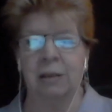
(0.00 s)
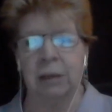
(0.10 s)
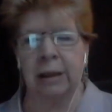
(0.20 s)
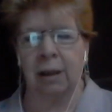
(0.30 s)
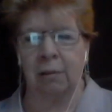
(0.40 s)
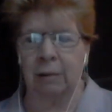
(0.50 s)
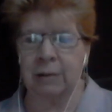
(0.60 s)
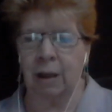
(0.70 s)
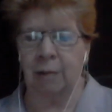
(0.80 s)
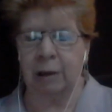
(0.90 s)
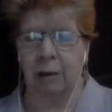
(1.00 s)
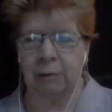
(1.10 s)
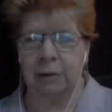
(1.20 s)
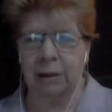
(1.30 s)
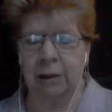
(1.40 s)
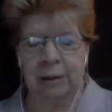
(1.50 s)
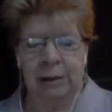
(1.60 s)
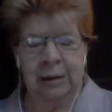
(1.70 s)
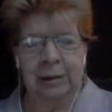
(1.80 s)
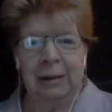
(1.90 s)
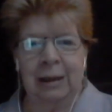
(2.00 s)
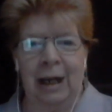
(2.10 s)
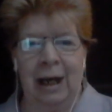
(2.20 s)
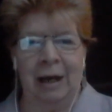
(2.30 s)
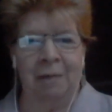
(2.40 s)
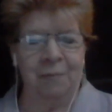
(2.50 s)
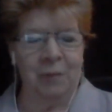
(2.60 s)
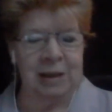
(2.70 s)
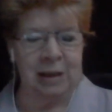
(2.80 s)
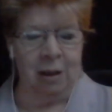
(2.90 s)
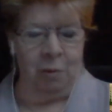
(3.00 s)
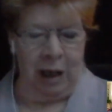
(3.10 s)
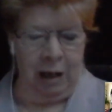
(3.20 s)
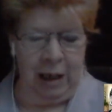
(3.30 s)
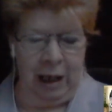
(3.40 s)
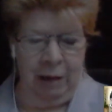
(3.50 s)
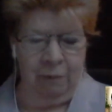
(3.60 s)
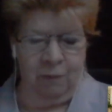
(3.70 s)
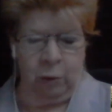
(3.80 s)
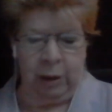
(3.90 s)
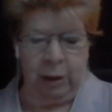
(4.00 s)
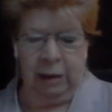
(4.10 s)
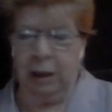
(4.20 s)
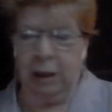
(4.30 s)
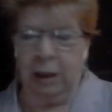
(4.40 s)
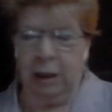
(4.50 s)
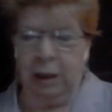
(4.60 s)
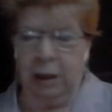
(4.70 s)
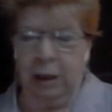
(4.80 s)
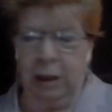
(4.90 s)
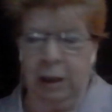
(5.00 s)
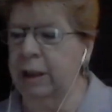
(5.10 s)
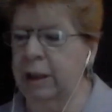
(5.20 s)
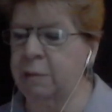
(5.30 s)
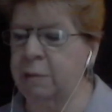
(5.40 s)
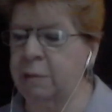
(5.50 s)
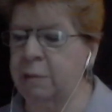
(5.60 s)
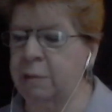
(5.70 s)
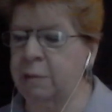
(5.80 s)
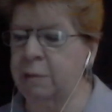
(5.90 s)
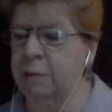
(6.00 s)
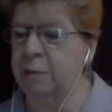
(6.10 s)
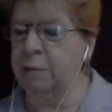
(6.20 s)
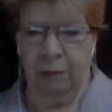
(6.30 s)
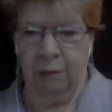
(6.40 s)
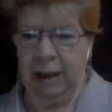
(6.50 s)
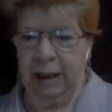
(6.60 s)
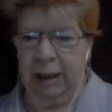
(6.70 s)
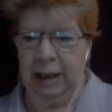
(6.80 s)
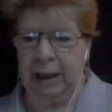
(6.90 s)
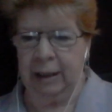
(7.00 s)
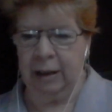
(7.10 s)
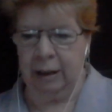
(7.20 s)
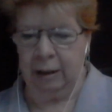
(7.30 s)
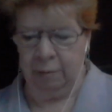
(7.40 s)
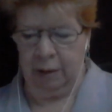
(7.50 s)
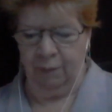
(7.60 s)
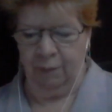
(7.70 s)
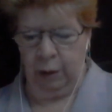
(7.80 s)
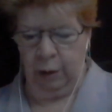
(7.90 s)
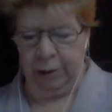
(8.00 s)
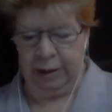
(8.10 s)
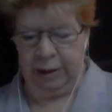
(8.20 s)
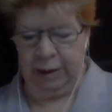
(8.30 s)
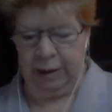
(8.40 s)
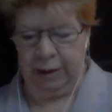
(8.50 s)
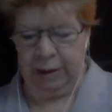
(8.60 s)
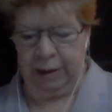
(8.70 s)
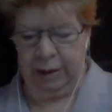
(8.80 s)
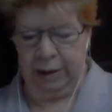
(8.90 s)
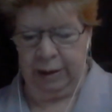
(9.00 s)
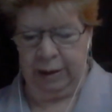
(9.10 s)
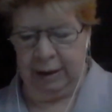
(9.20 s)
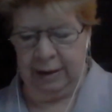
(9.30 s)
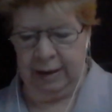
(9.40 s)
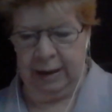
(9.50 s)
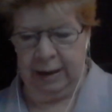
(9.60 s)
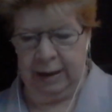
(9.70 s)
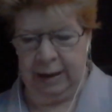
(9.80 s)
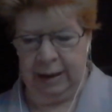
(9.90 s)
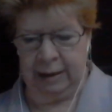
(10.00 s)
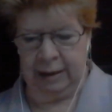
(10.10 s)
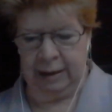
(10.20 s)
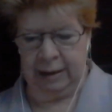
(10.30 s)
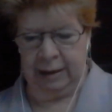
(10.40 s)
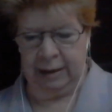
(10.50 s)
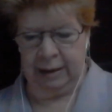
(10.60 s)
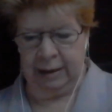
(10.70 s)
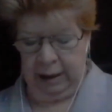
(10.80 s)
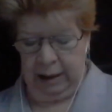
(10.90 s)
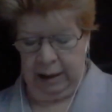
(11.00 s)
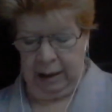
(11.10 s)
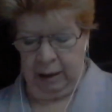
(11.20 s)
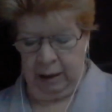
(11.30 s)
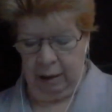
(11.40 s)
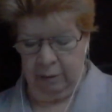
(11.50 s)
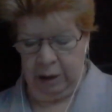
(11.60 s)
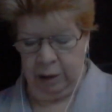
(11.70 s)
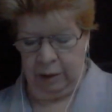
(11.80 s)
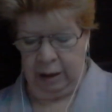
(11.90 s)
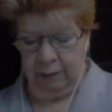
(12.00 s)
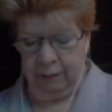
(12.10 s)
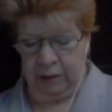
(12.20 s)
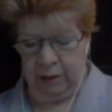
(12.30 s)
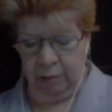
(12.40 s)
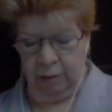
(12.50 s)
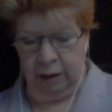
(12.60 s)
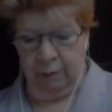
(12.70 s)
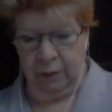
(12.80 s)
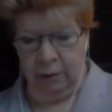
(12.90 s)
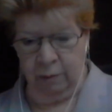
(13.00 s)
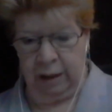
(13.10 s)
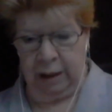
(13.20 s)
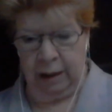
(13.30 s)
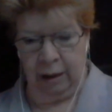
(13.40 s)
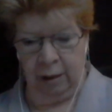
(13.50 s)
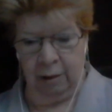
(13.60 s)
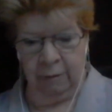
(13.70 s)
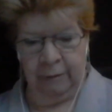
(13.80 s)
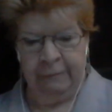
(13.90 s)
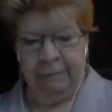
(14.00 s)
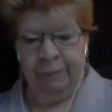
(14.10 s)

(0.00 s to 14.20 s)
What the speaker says: you didn't know I was Common Ground. So I quickly want to read to people so everybody can get a full understanding on what this is. And I really can't encourage you enough to, if you can,